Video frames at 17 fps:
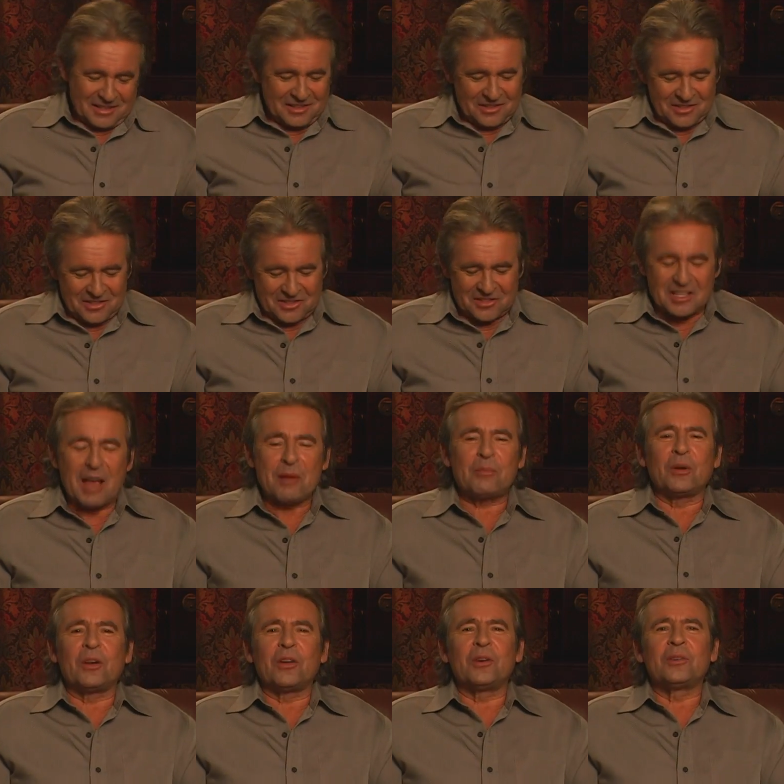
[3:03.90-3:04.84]

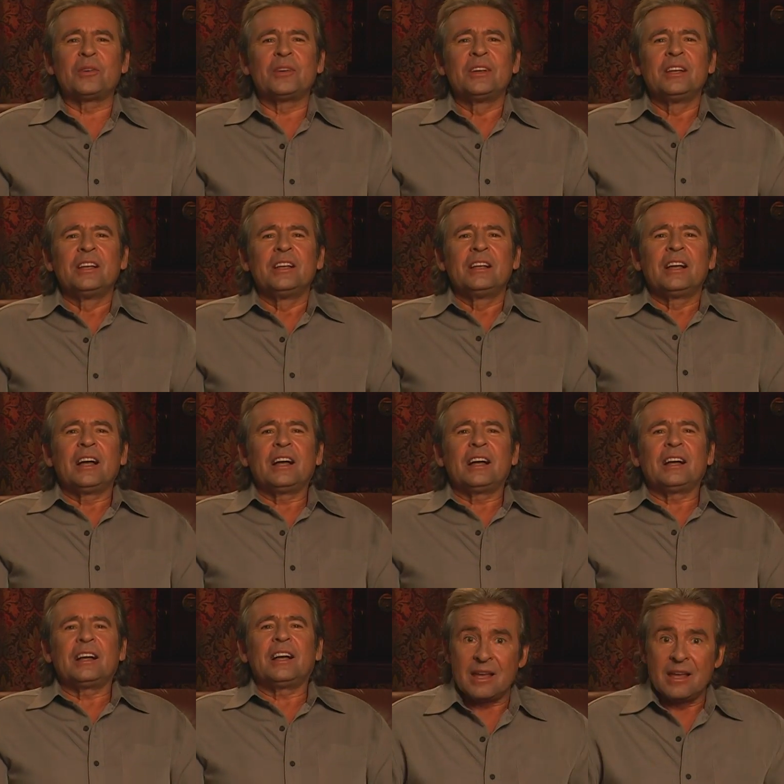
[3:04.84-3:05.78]
Sapelo.
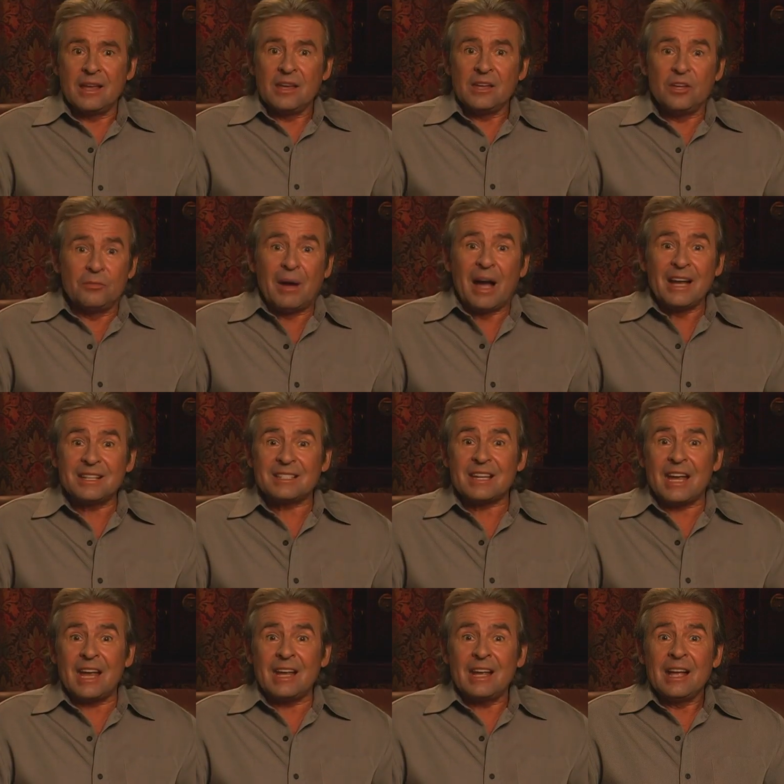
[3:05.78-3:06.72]
You might
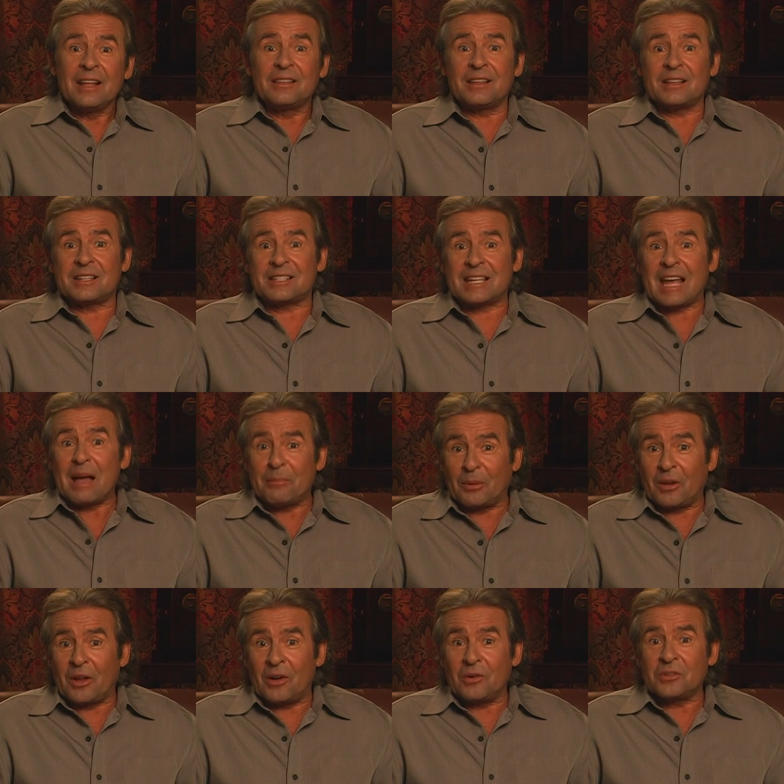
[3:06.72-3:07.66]
say that
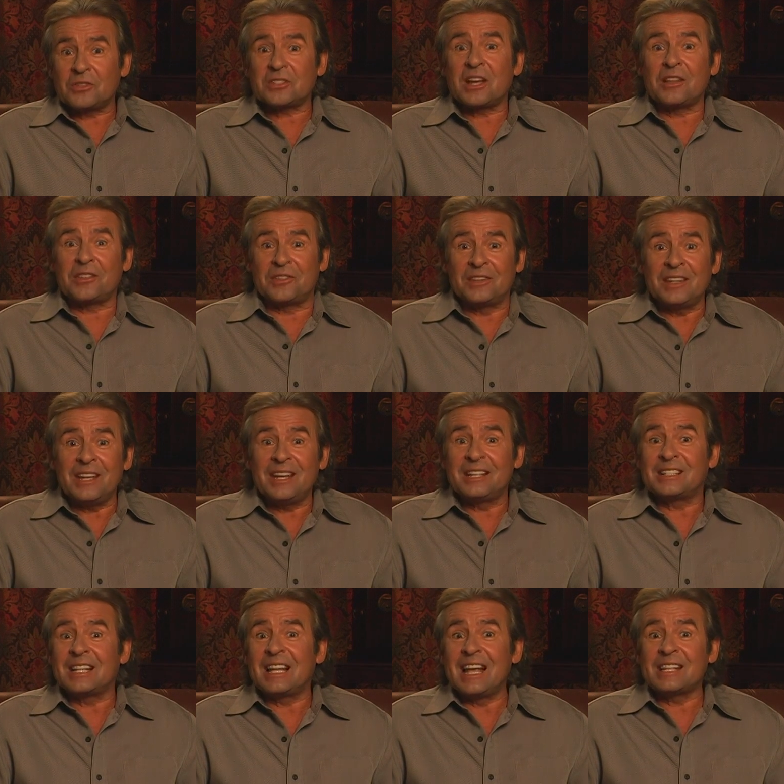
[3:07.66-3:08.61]
Sapelo Southern
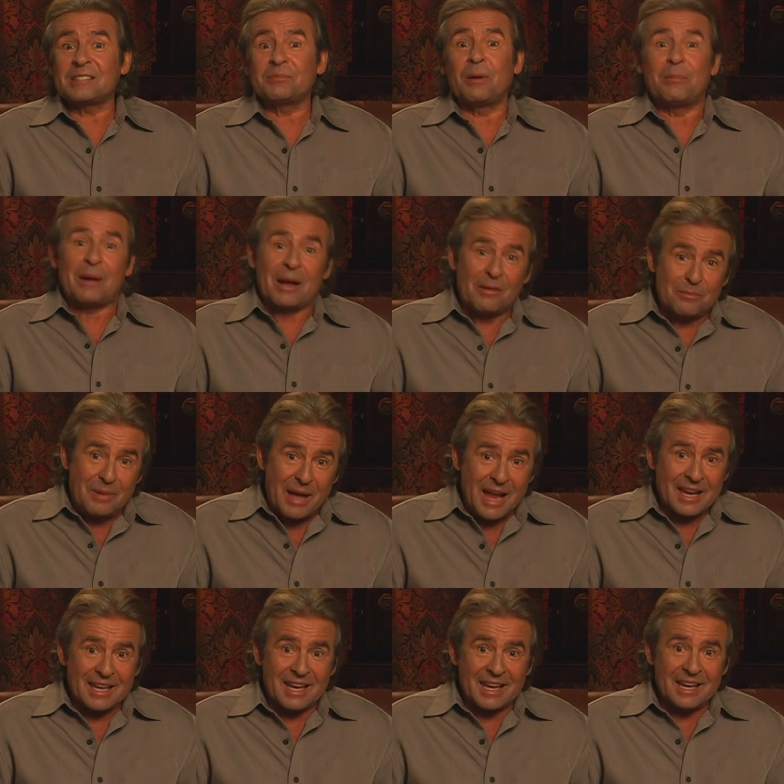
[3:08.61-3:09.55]
is less about
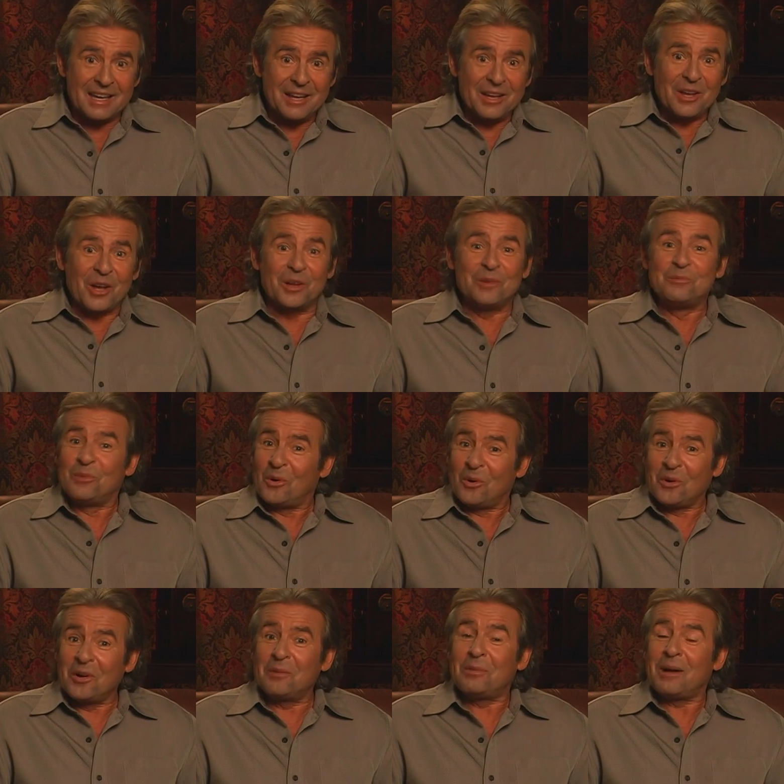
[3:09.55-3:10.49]
banking and
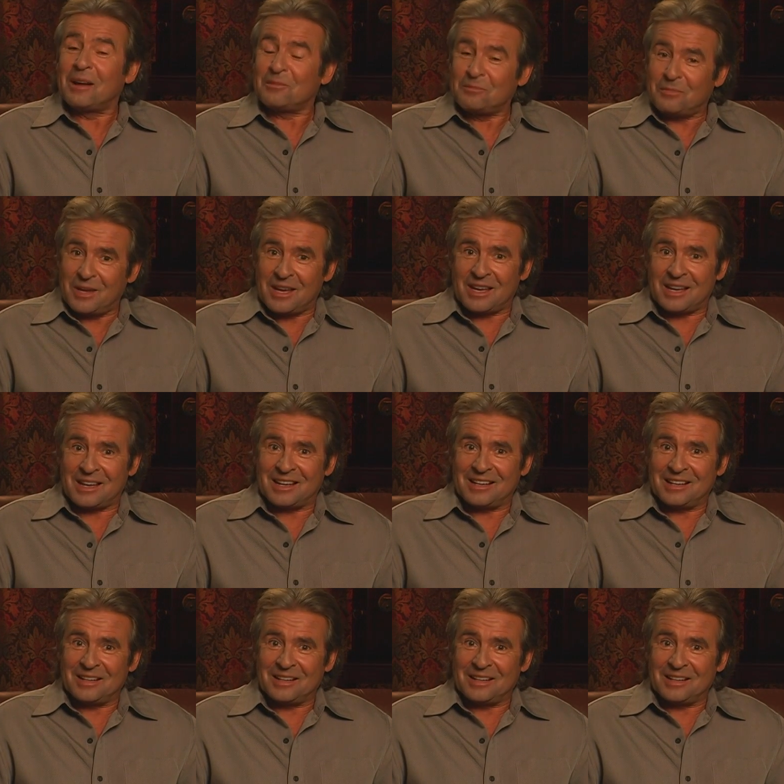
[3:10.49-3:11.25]
more about being.